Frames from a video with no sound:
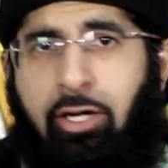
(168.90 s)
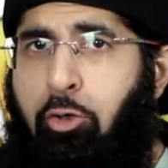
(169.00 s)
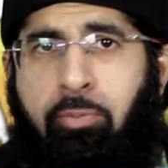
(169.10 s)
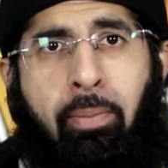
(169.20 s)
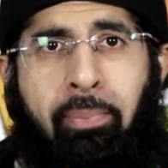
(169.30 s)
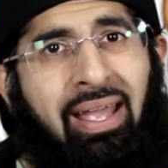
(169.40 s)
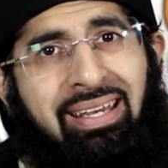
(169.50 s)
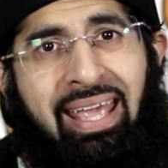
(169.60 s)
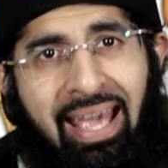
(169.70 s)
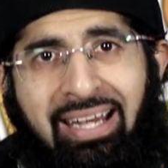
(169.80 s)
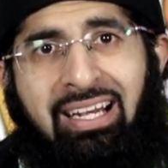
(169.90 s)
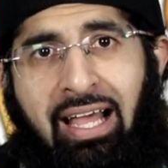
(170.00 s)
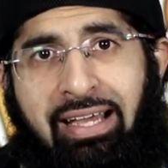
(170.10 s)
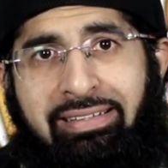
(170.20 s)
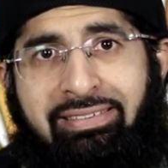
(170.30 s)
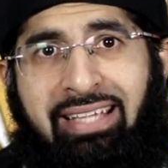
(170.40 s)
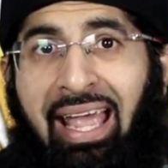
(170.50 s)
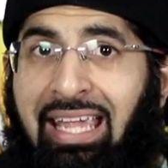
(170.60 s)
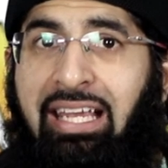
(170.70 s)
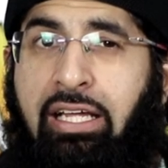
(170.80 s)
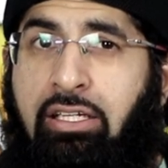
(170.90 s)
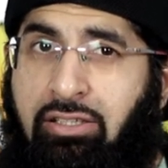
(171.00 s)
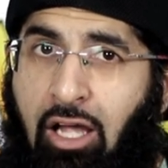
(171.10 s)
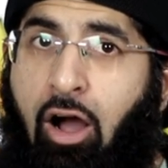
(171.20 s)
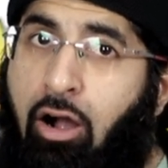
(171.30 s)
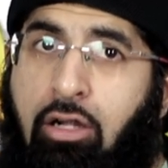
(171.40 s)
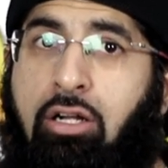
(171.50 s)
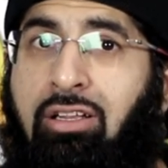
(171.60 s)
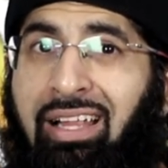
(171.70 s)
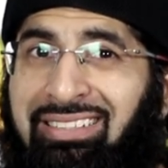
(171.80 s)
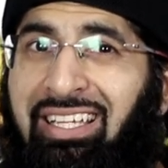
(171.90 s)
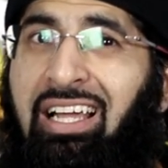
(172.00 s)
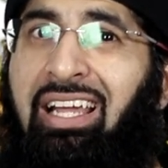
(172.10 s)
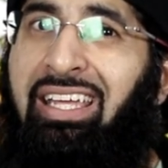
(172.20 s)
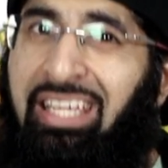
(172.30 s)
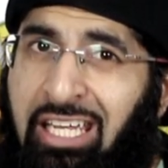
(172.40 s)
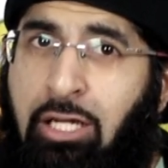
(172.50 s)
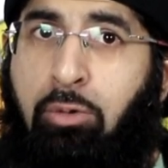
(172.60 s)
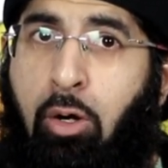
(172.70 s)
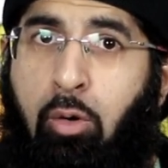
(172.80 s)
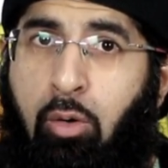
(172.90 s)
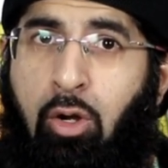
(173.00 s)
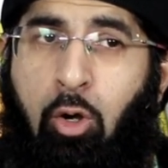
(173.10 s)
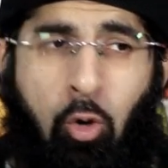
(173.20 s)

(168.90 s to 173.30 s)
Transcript: I don't remember any headlines hailing the uncle as a hero